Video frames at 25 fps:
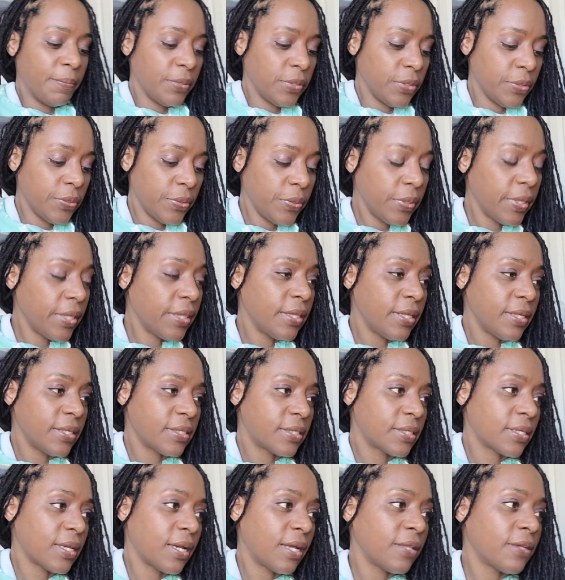blue in this
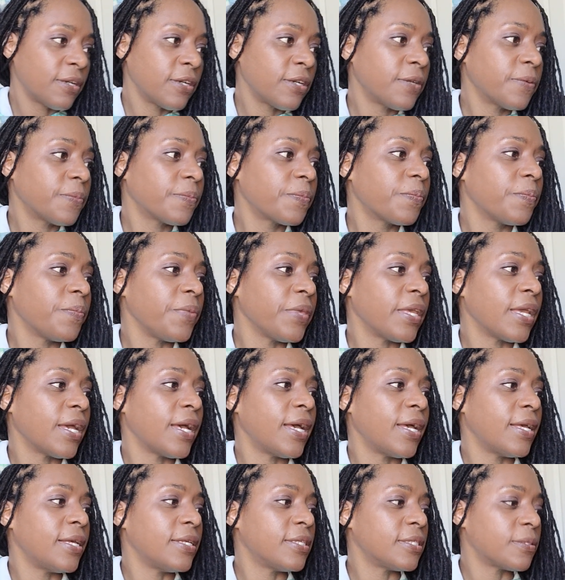color
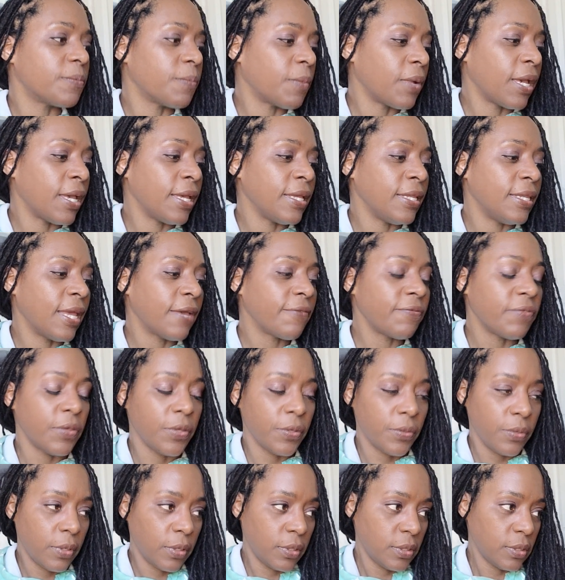because my
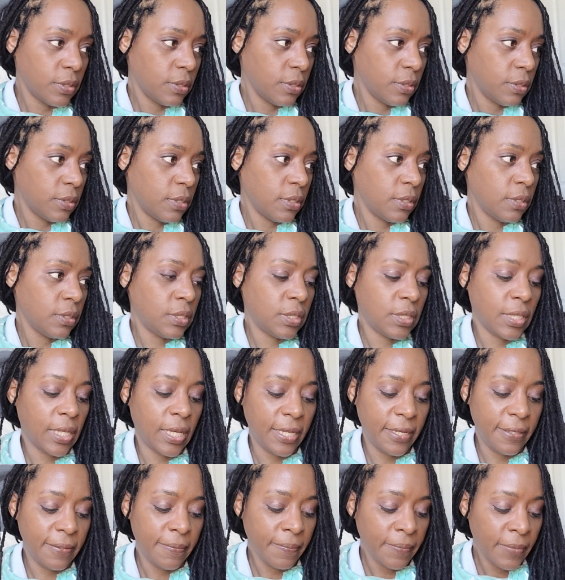nephew, her
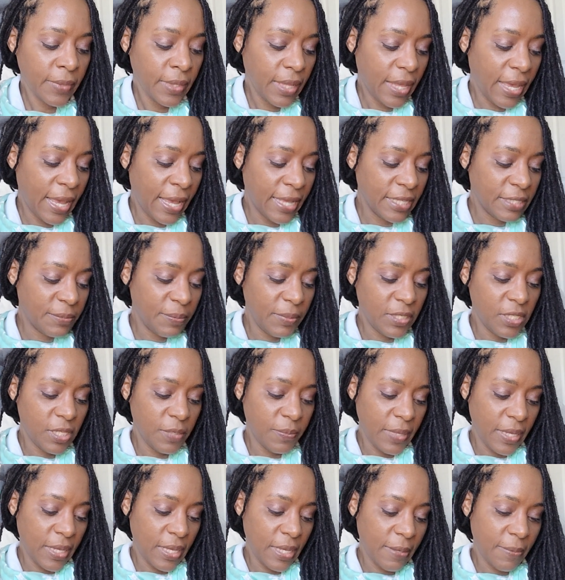son, asked me to
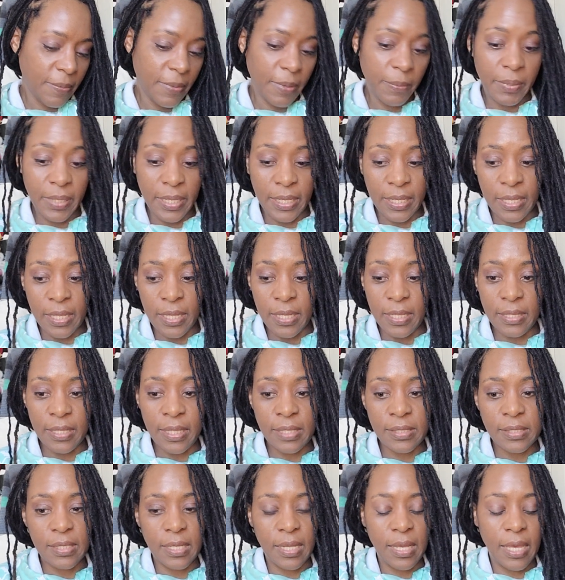make him a blanket.
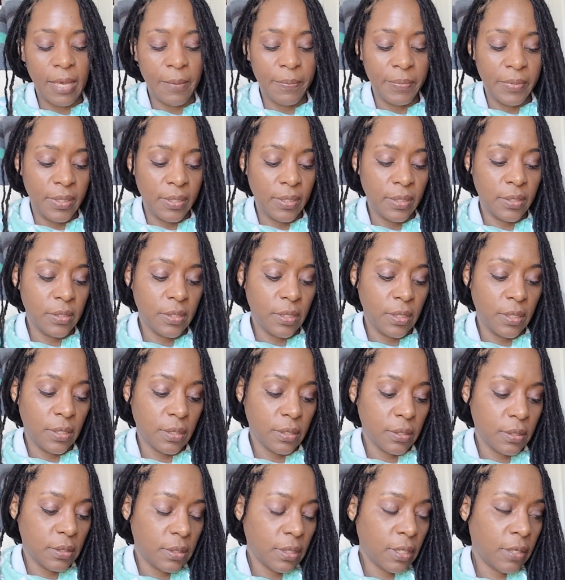That's not happening this
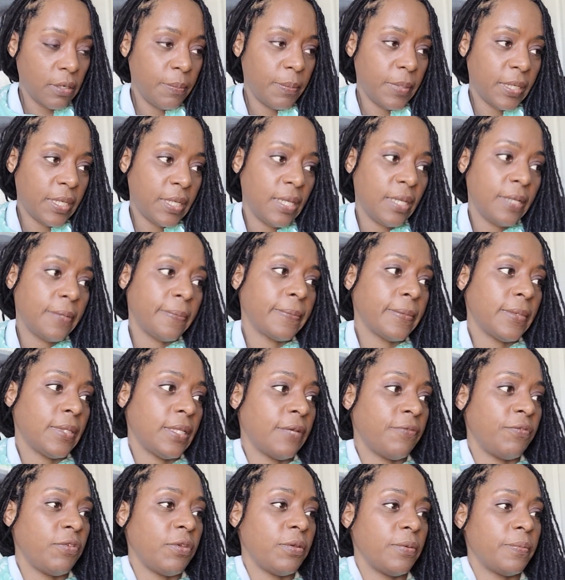year. Sorry, buddy.
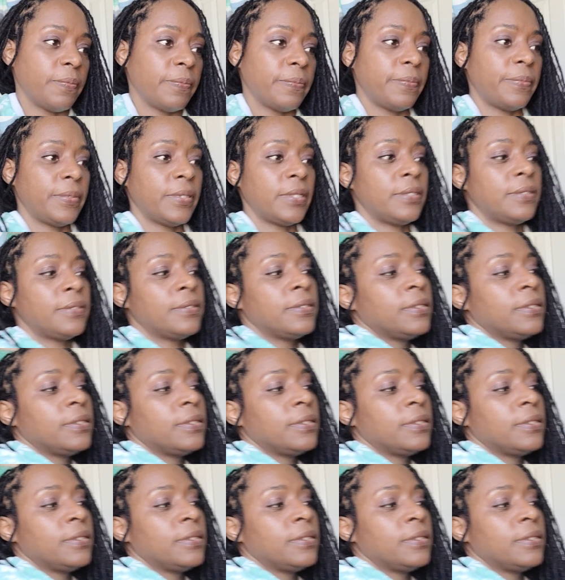Love you, but